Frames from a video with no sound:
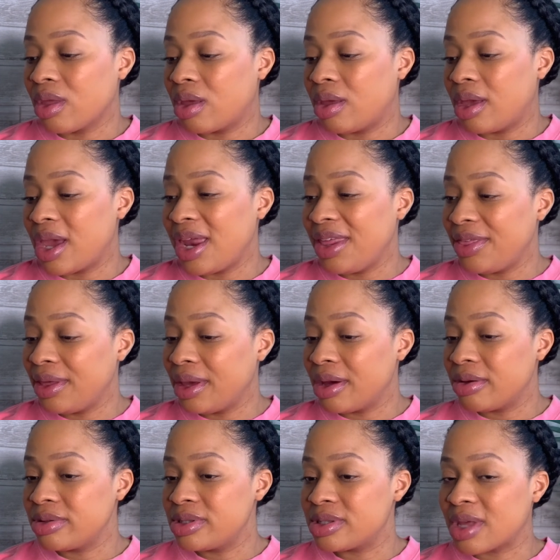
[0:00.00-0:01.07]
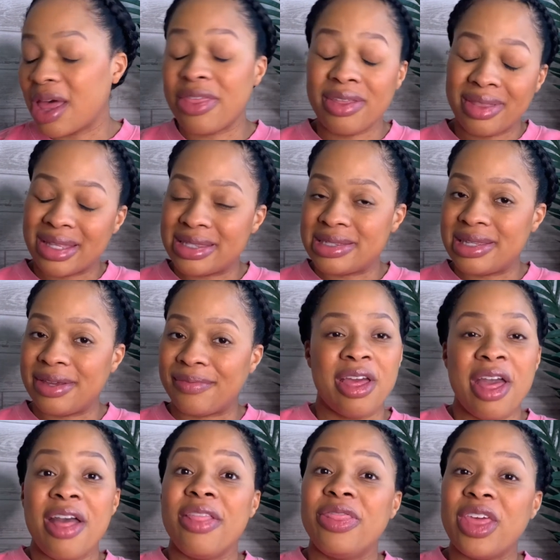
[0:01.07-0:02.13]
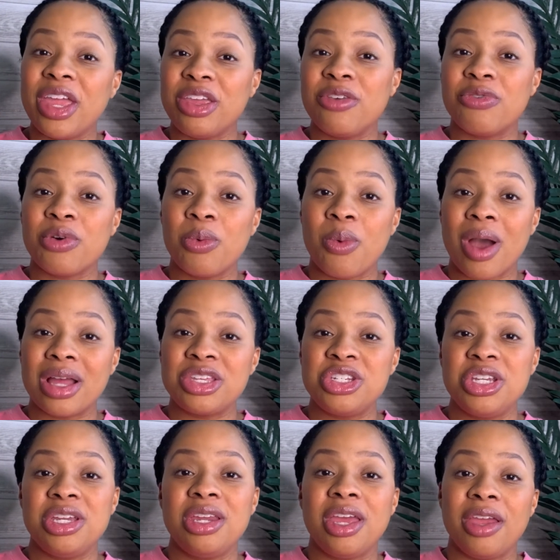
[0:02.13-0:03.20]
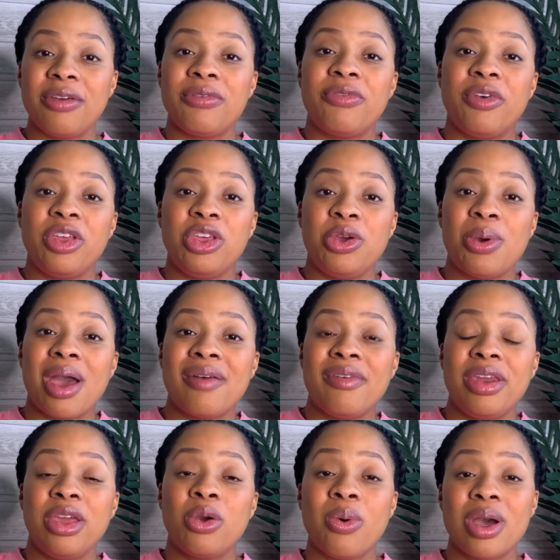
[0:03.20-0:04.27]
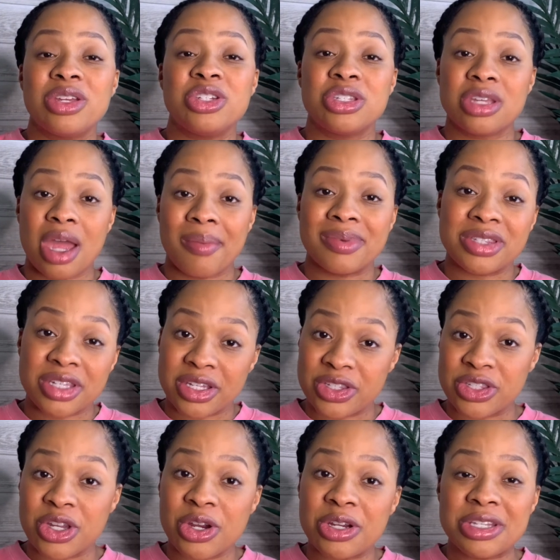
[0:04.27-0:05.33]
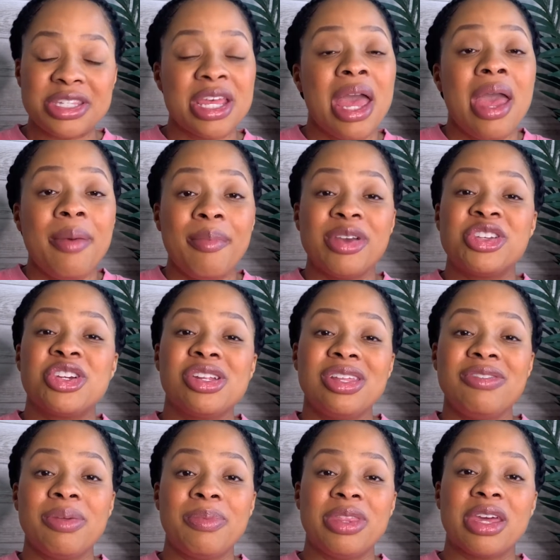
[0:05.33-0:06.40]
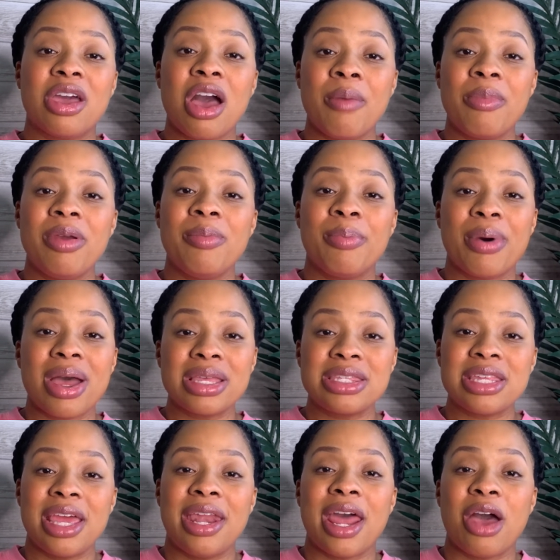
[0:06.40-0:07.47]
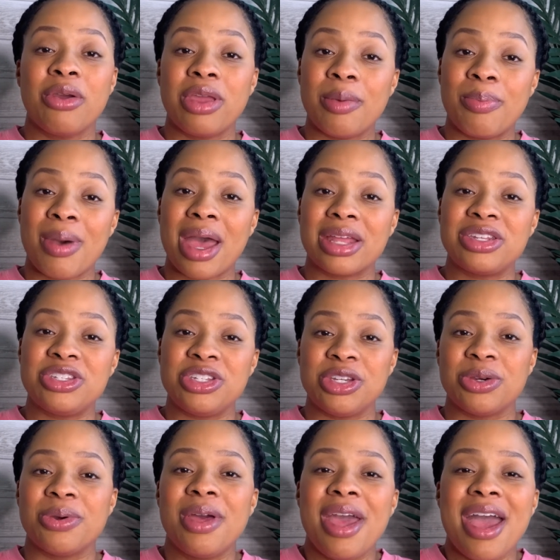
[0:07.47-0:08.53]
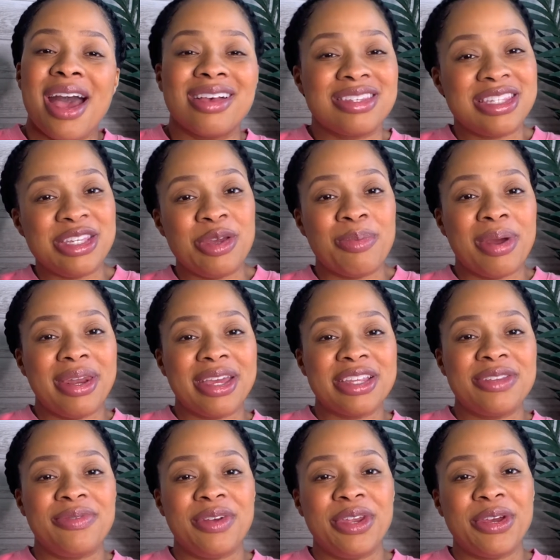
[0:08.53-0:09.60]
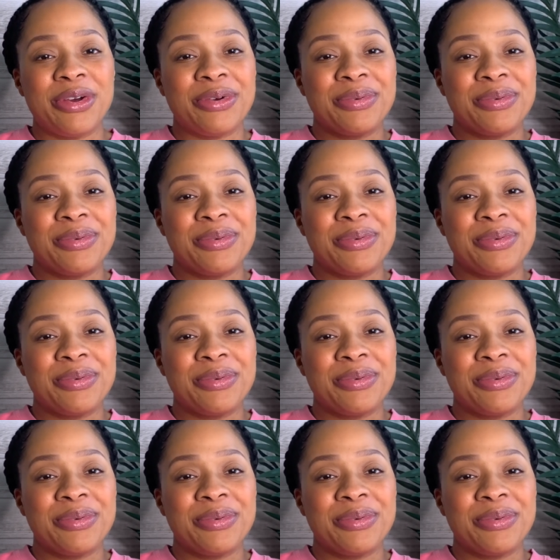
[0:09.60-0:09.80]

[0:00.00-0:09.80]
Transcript: Anything else? I think that's it. Thank you for watching. If you have any questions, comments, concerns, make sure to leave them in the comment box and I'll get back to you. I'll see you in my next video.